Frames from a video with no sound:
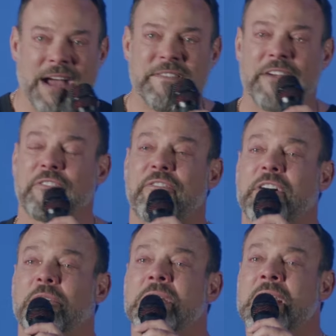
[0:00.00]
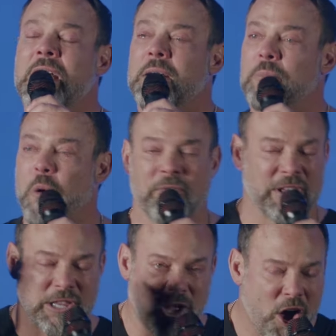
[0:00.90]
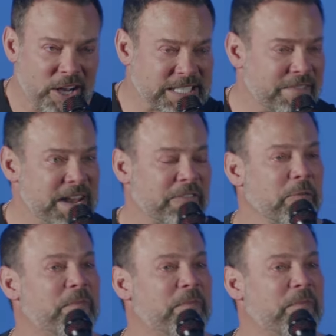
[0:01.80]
I've never felt more of a loss. I've never